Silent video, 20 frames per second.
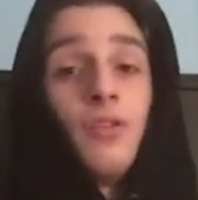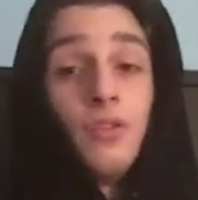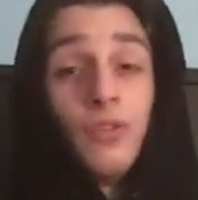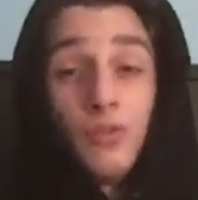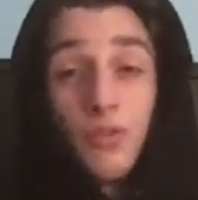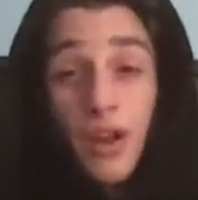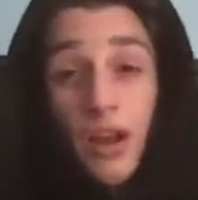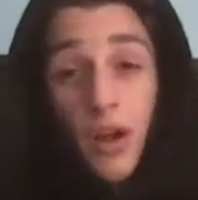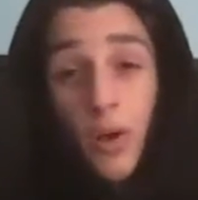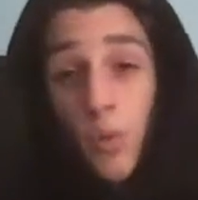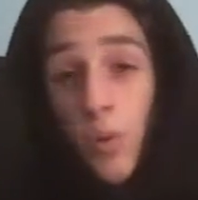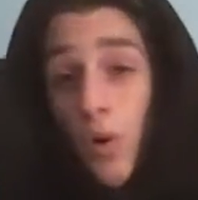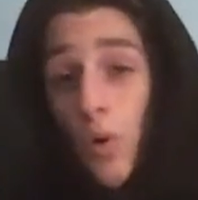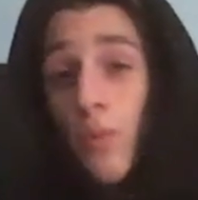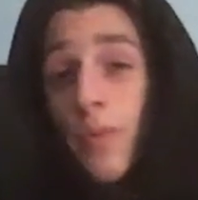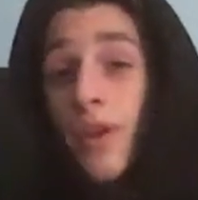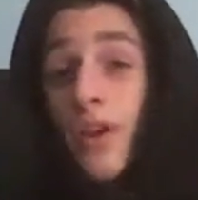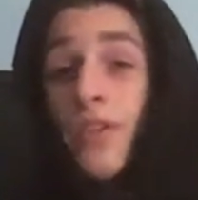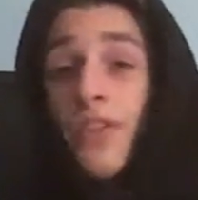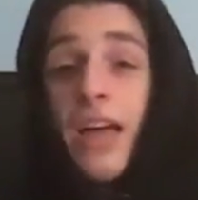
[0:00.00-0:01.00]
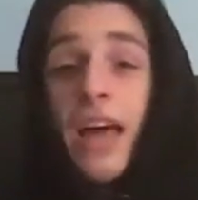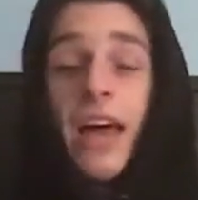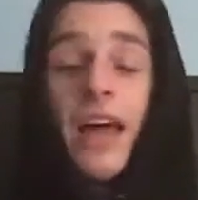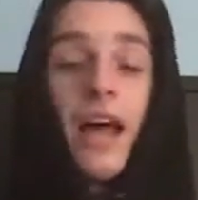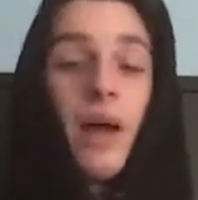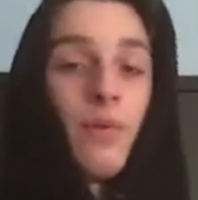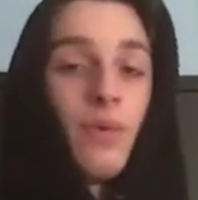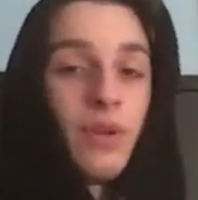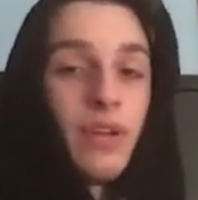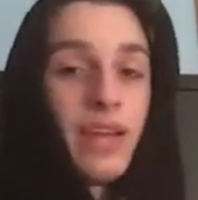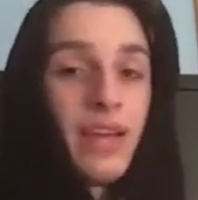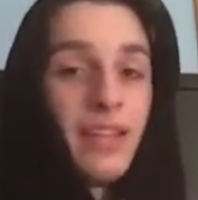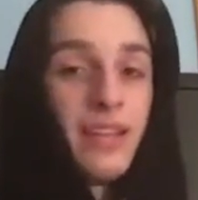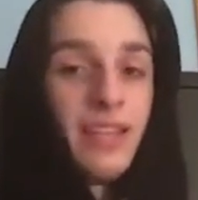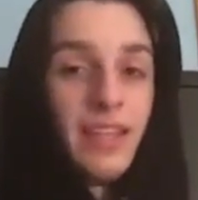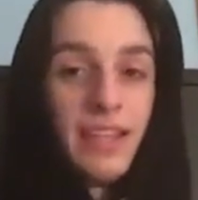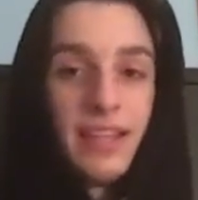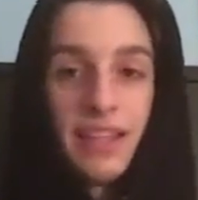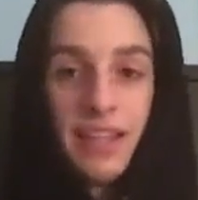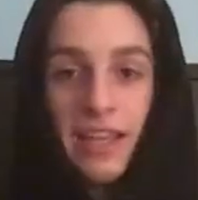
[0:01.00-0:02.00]
Do not quote me on that. I will get
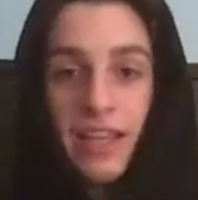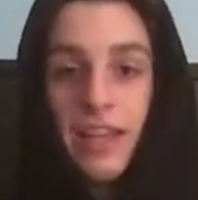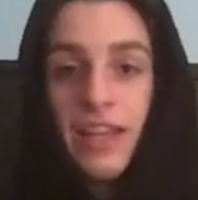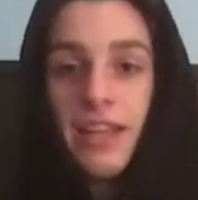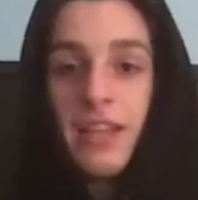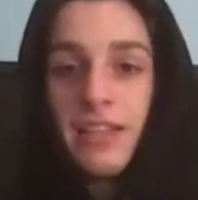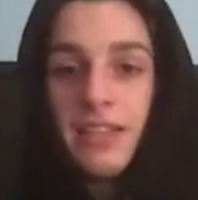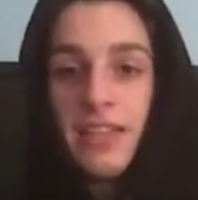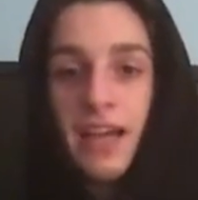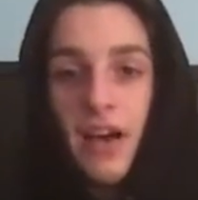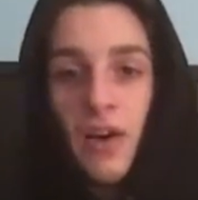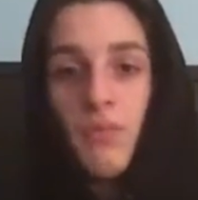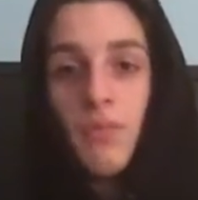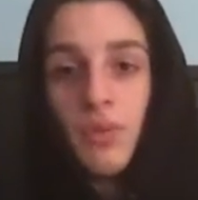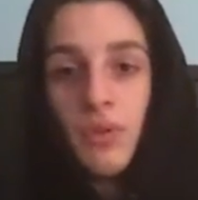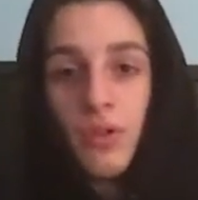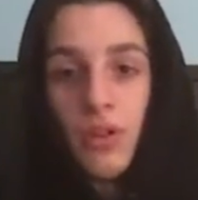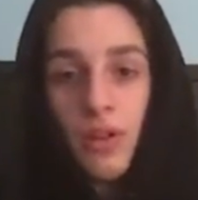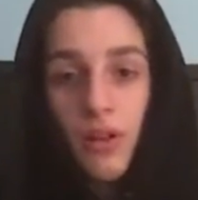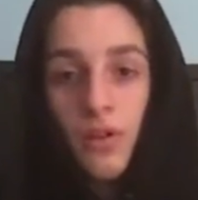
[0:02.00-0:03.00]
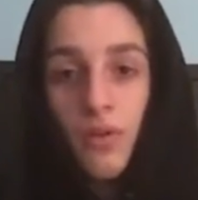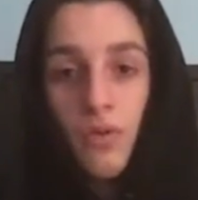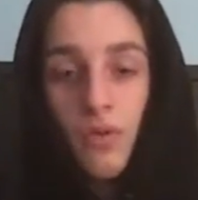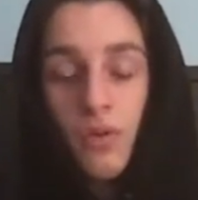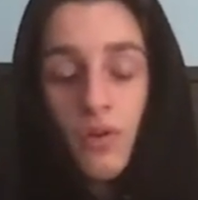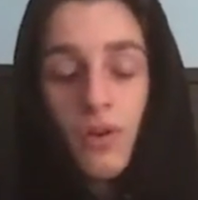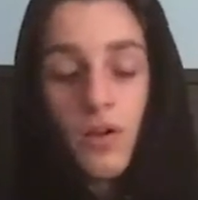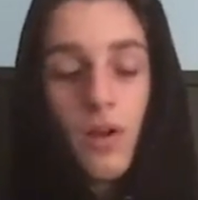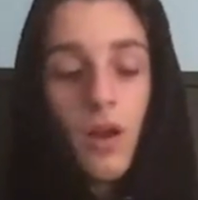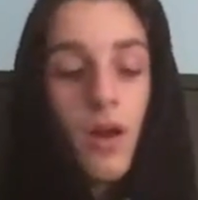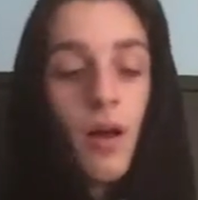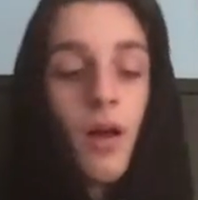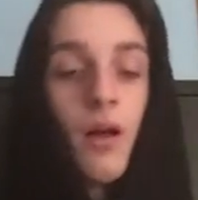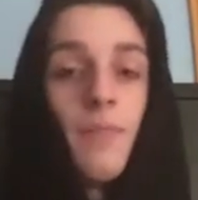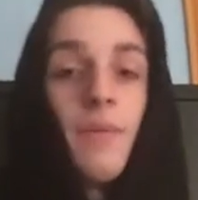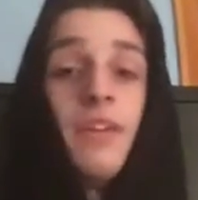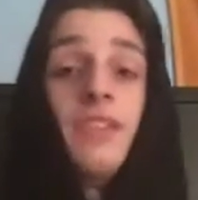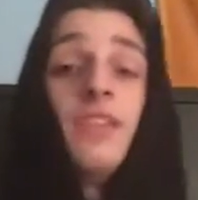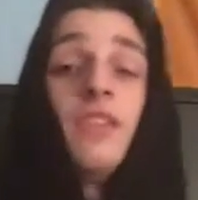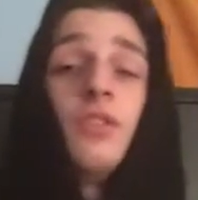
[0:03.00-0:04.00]
the link down below
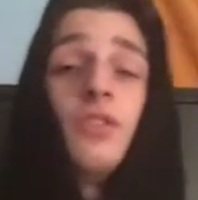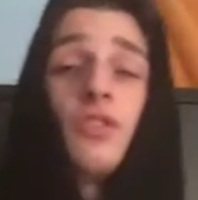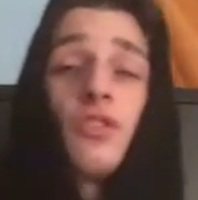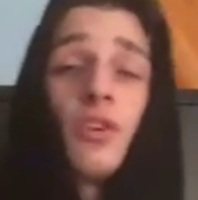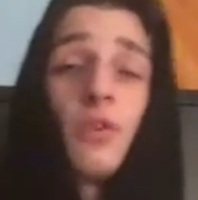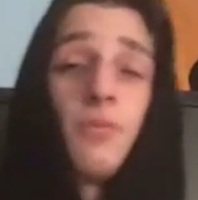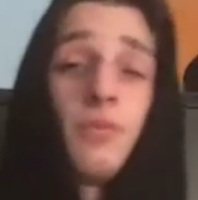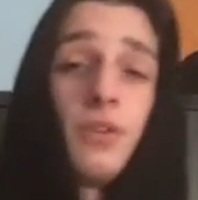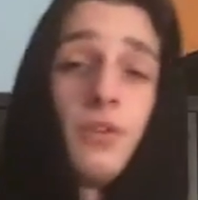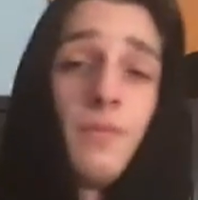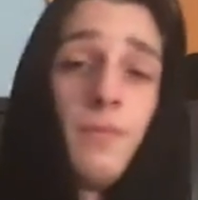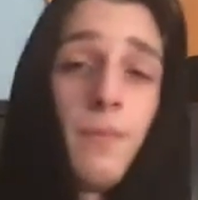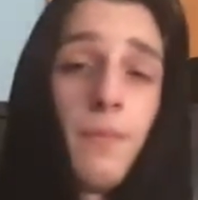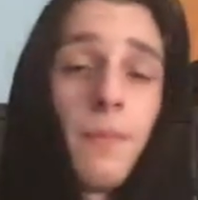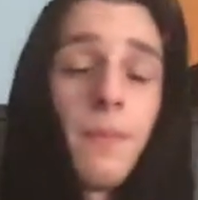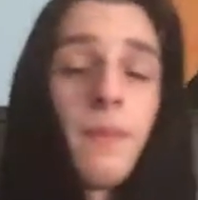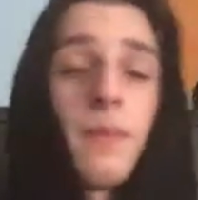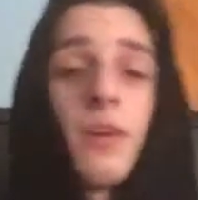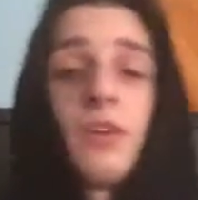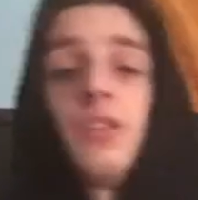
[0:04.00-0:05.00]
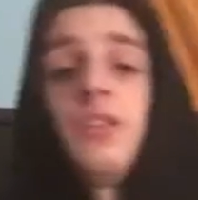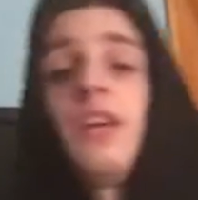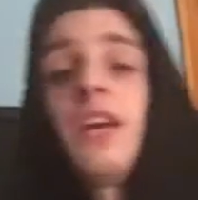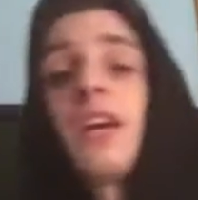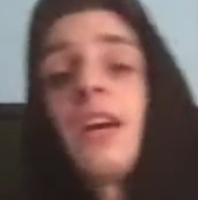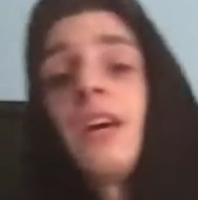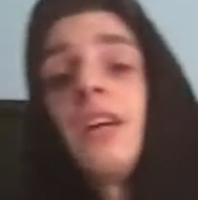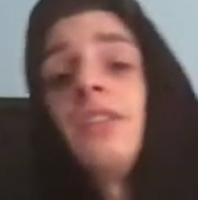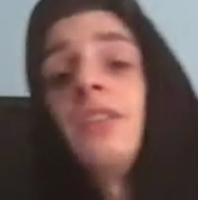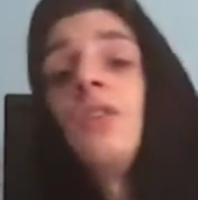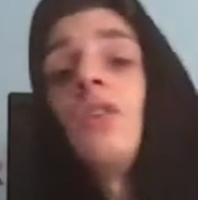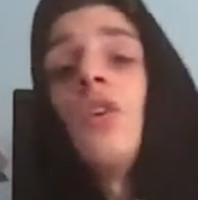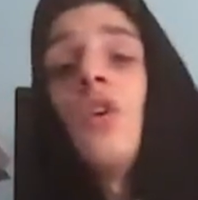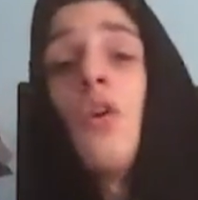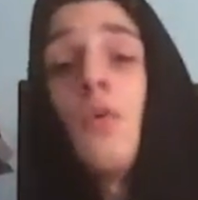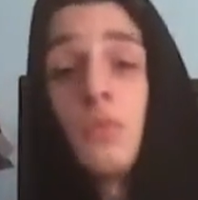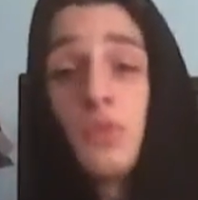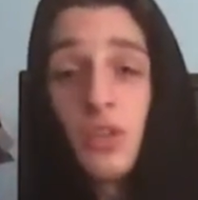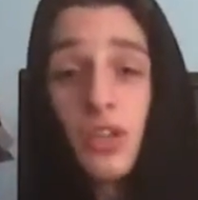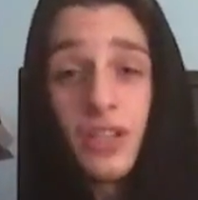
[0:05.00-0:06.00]
in the description. So yeah, guys,
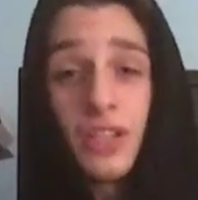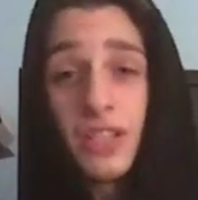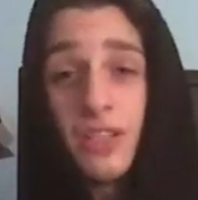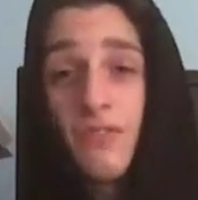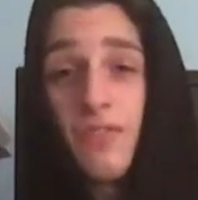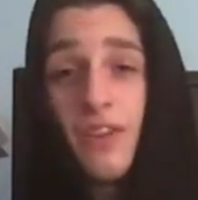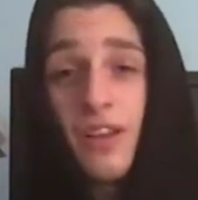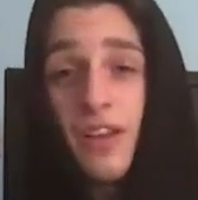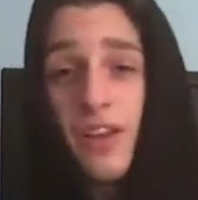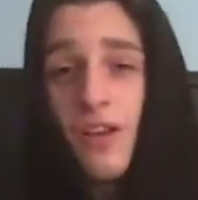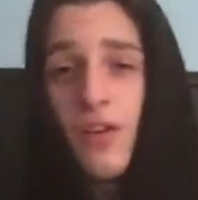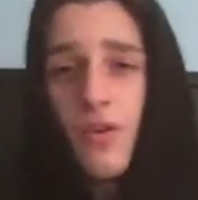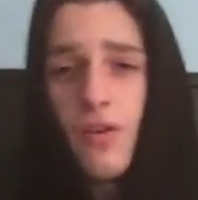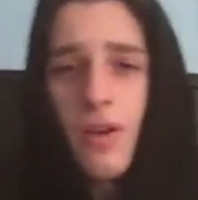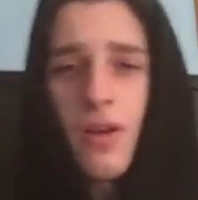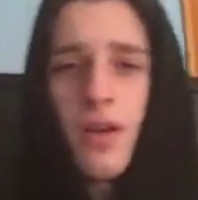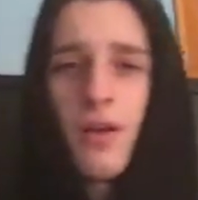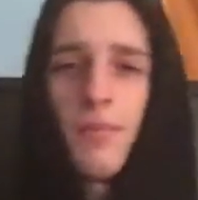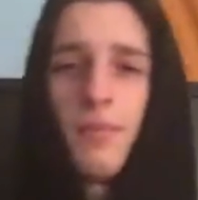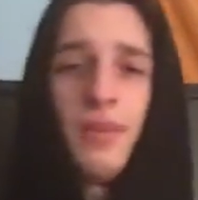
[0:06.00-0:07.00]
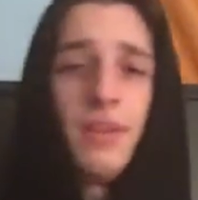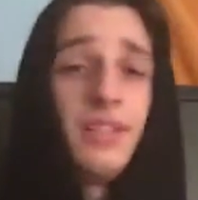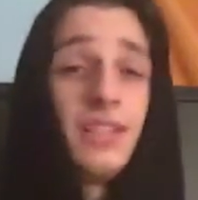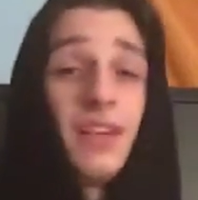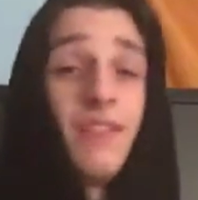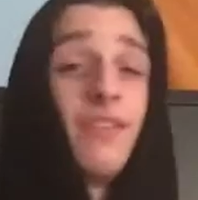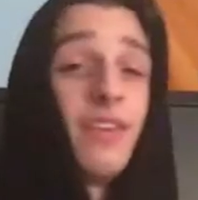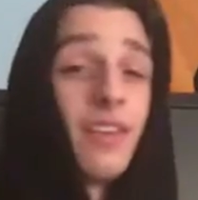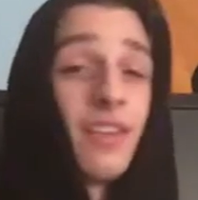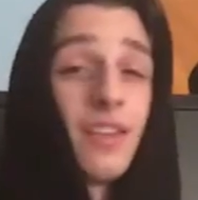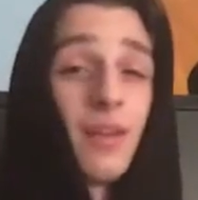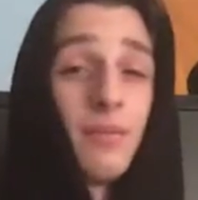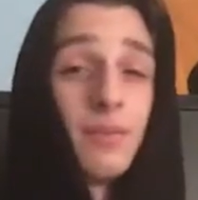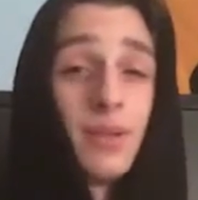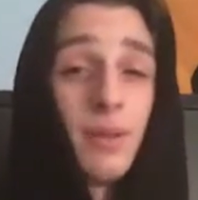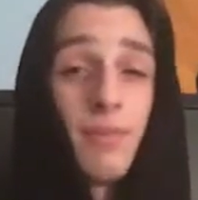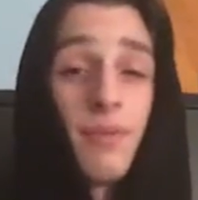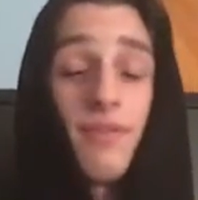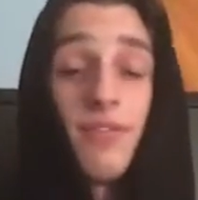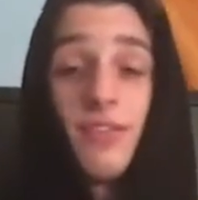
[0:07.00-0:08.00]
hope you liked this video. Please give it a thumbs
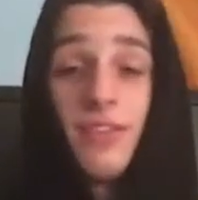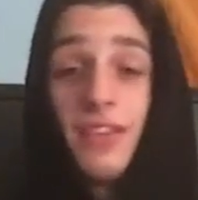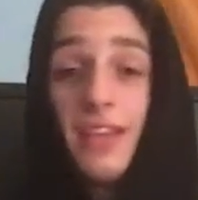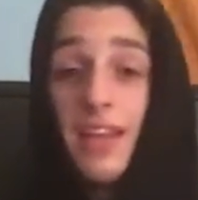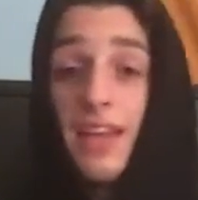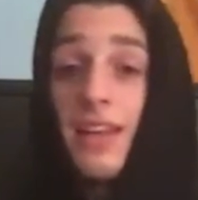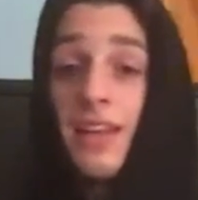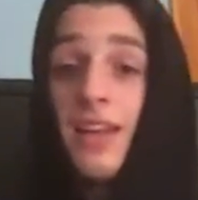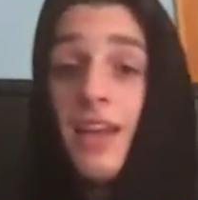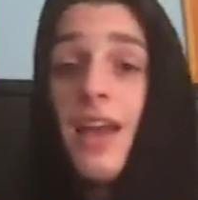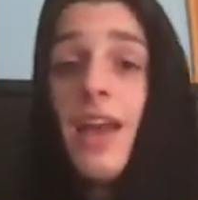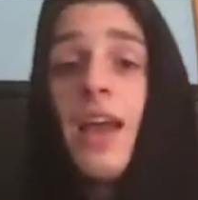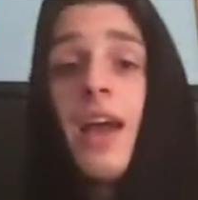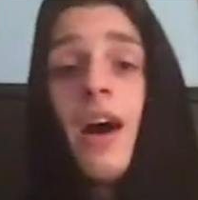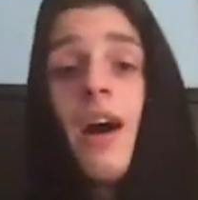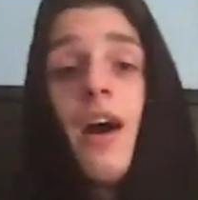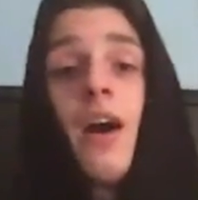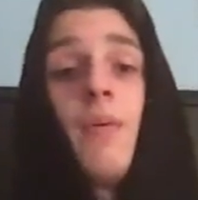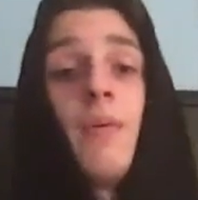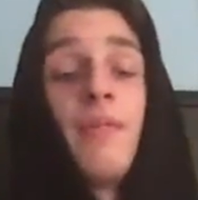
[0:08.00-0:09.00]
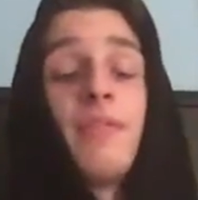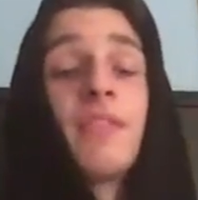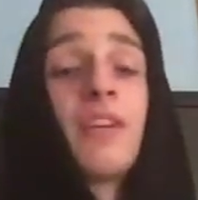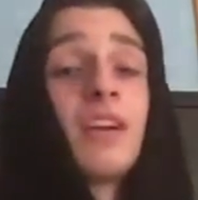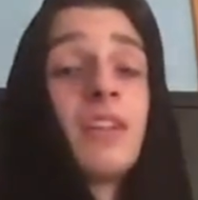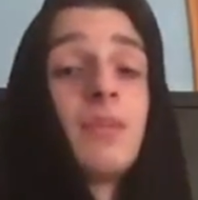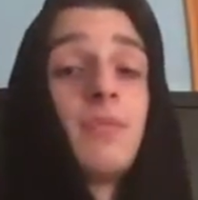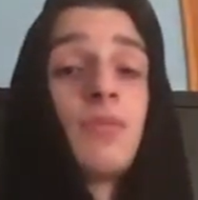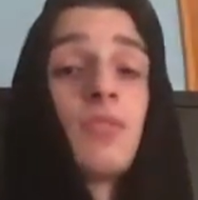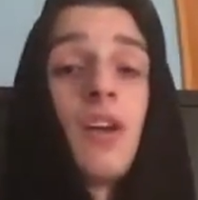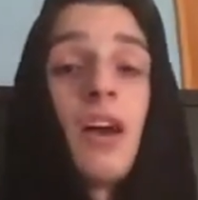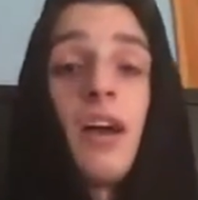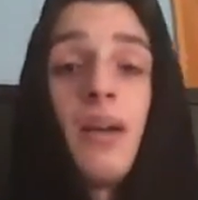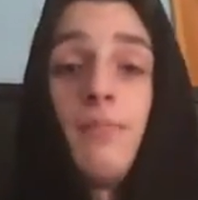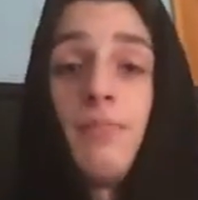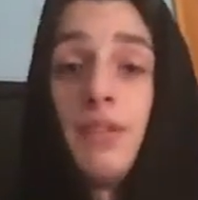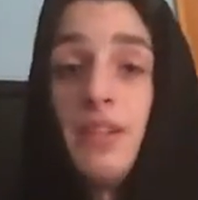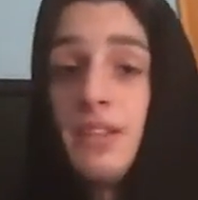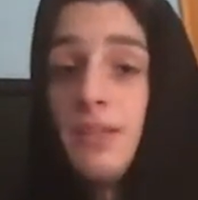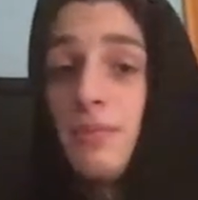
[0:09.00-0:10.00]
up if you did. If you're not
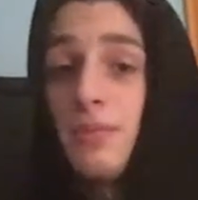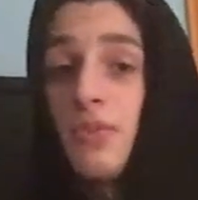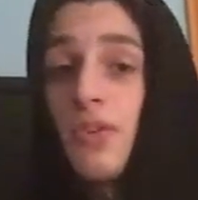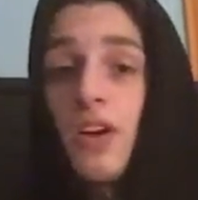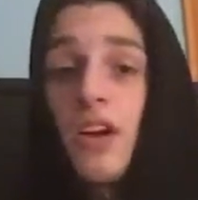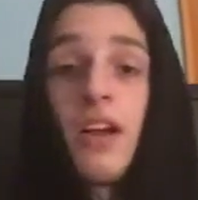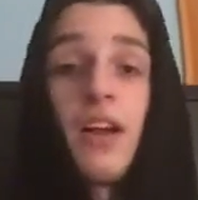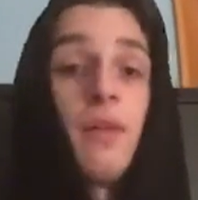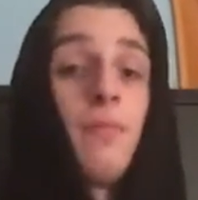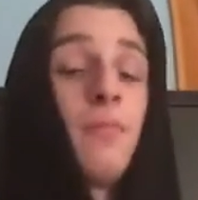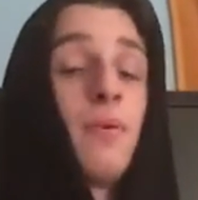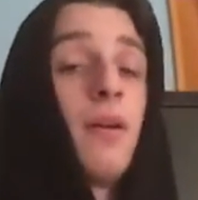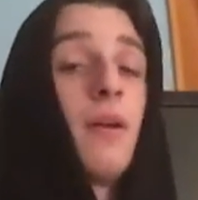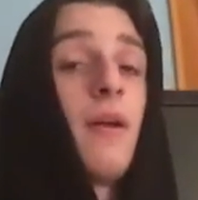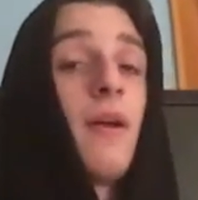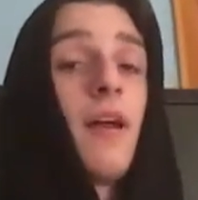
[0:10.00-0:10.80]
subscribed, please subscribe.